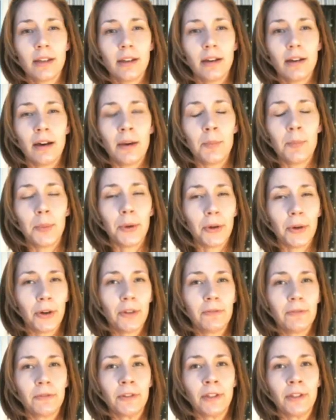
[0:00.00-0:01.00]
but
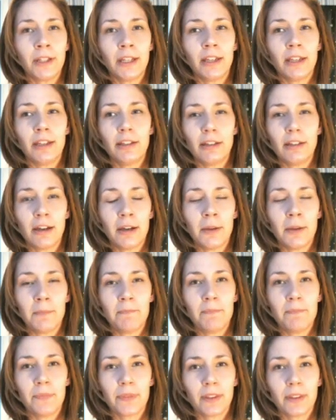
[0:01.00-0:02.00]
hopefully
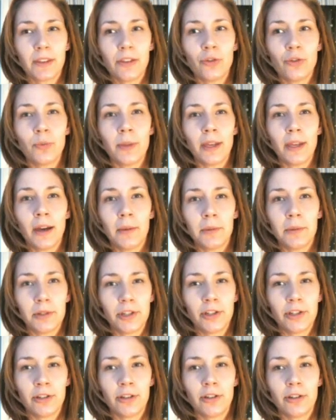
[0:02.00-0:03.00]
you'll be able
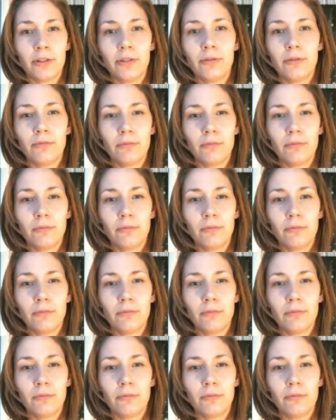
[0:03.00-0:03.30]
to